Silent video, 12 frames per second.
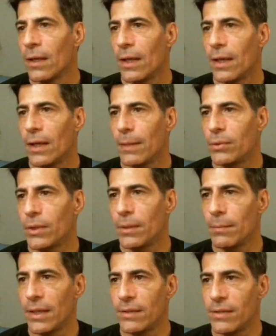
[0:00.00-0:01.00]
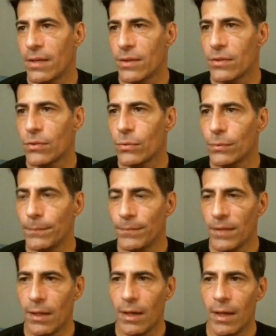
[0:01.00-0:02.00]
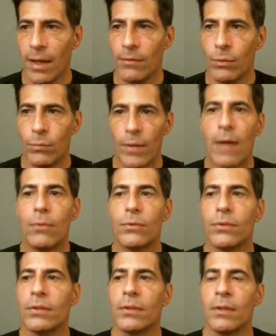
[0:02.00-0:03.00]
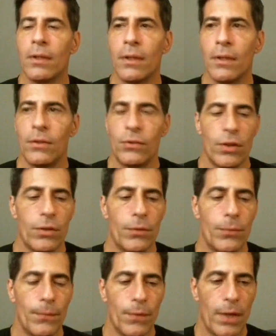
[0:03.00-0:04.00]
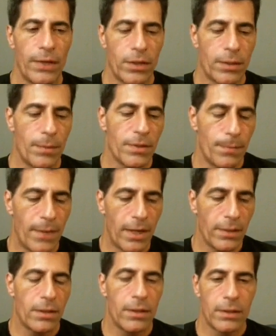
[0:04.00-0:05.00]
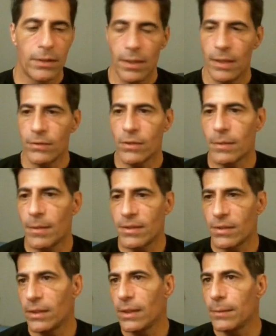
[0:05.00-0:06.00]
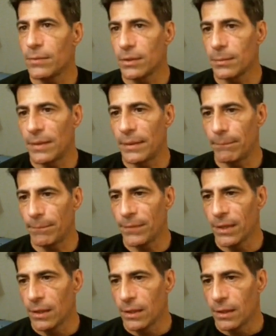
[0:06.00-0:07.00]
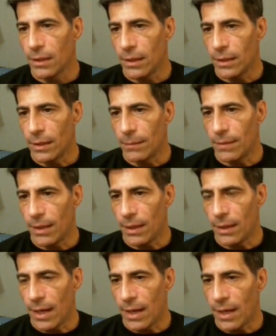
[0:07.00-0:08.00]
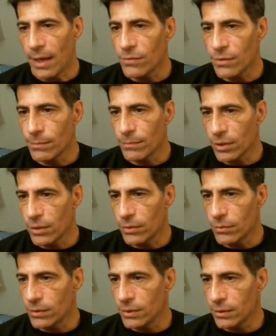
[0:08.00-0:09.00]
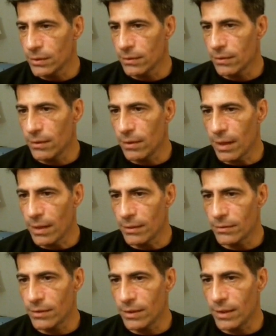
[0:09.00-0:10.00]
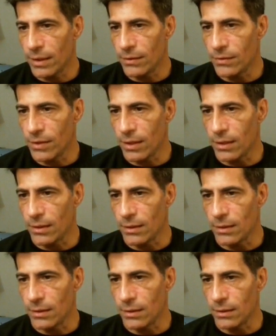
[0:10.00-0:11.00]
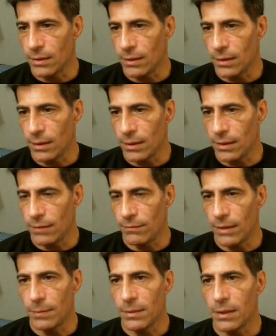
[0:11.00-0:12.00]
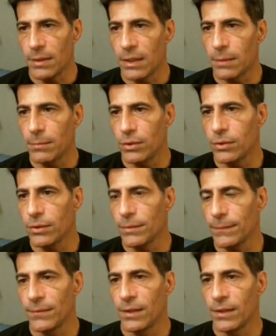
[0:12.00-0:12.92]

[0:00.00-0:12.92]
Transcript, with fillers: and I put it in my testing tool, and I have a route. So I talked about Python and I talked about Selenium a little bit. Um, I have some code that is in an environment on my computer,